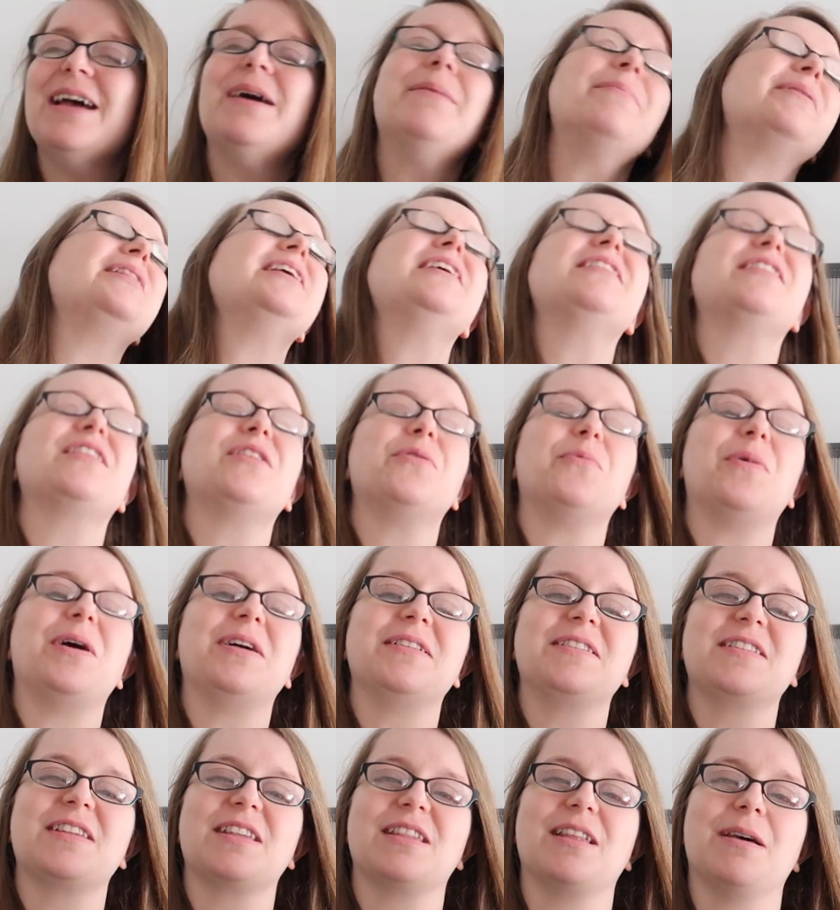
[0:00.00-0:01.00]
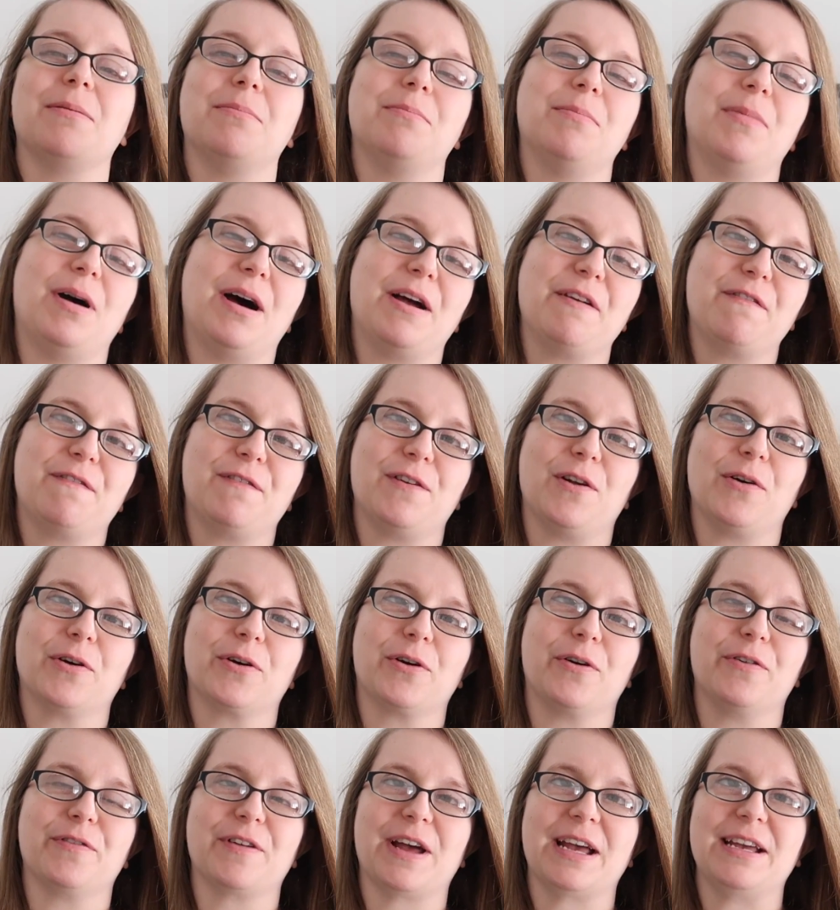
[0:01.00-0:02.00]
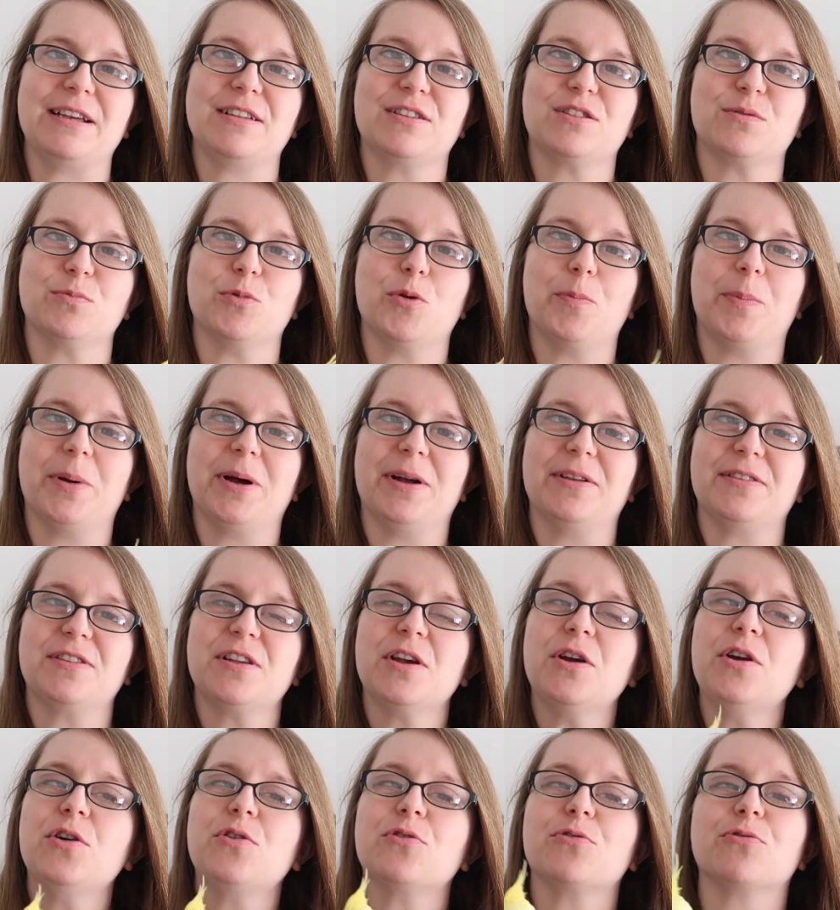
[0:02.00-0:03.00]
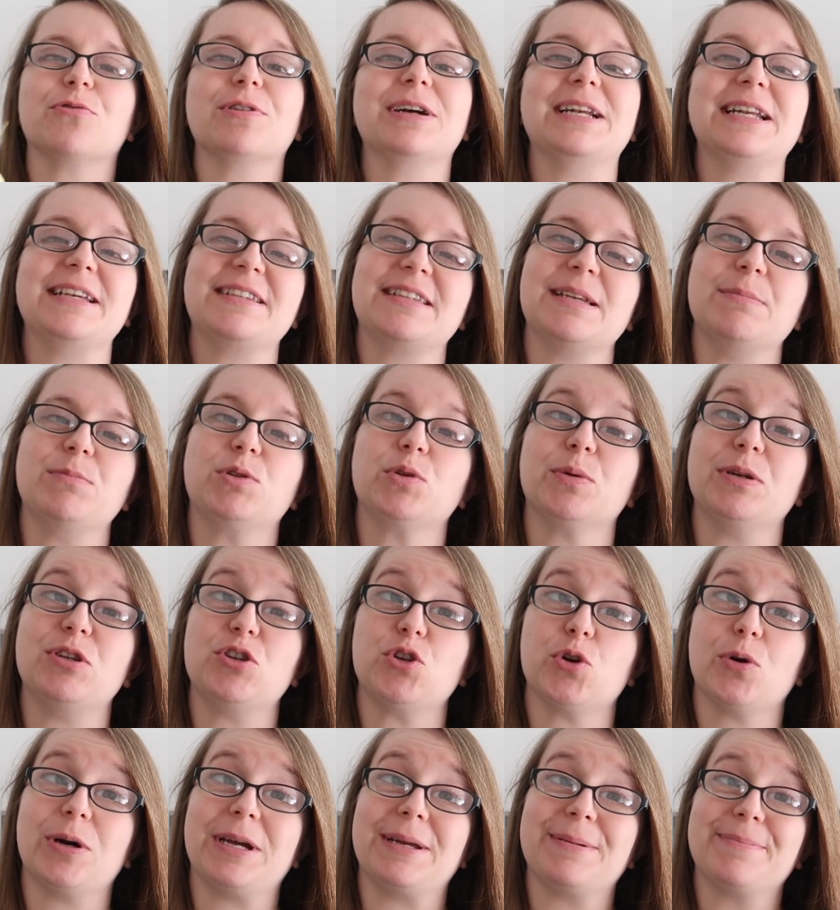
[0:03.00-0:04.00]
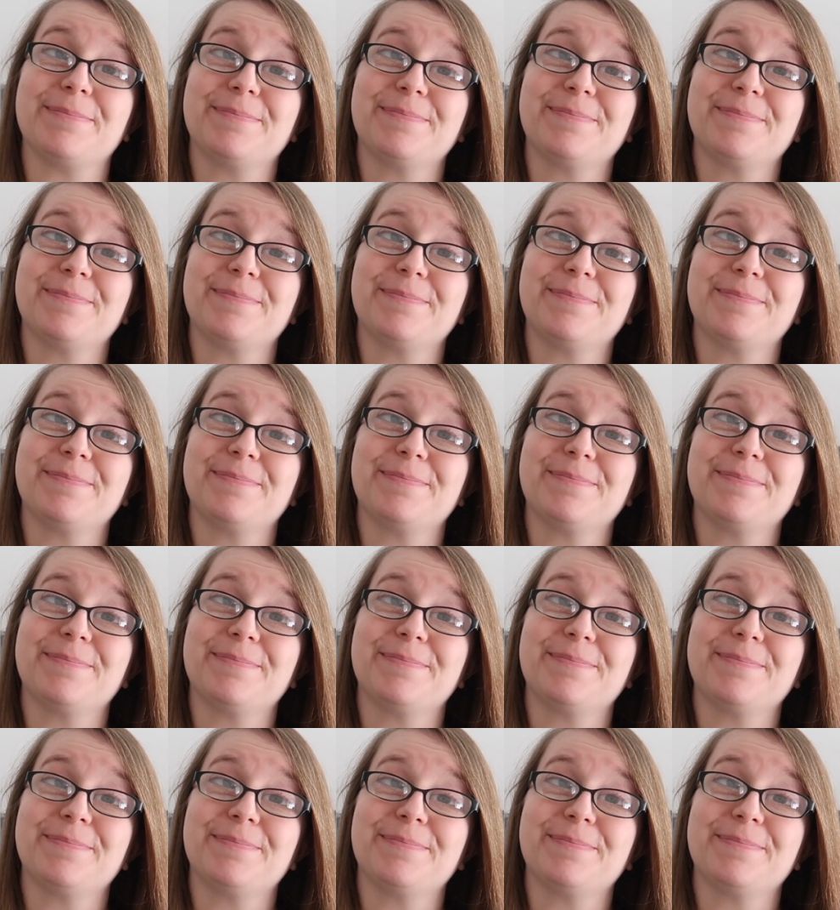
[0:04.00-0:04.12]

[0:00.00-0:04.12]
But these are the ones that my flock of 8 small birds really seem to enjoy.